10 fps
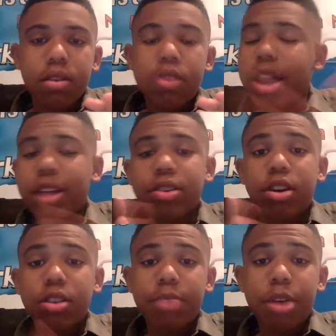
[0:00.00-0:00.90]
like I
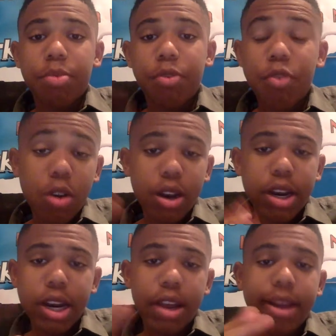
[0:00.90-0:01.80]
talked about before in
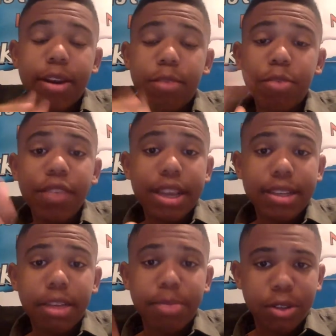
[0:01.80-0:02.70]
a, in a previous
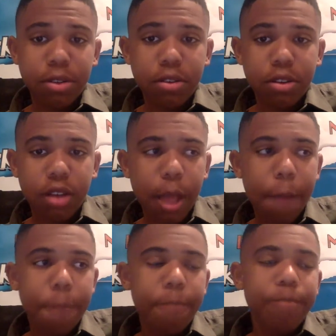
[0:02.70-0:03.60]
episode,
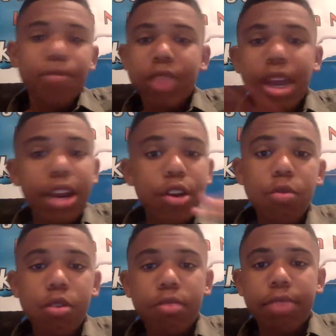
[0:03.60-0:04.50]
and new
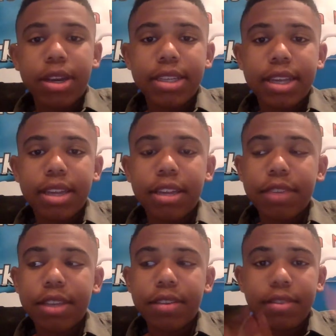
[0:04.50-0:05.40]
world monkeys that live
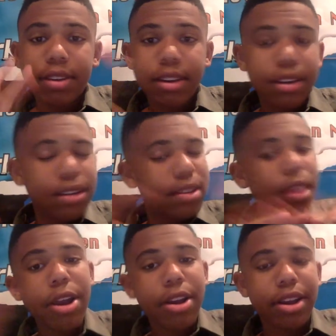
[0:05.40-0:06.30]
in
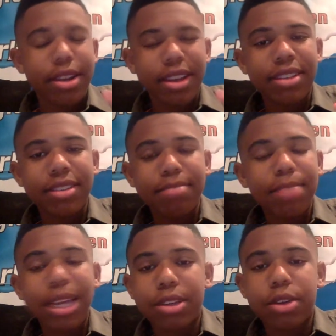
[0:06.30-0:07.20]
America and
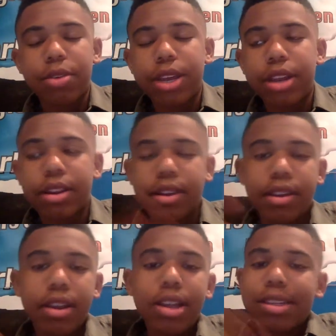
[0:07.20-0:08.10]
Mexico and
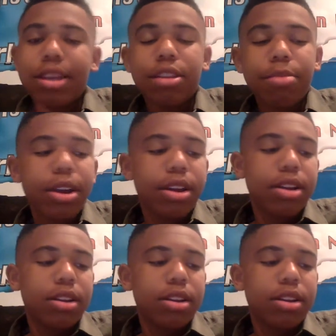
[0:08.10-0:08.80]
South America.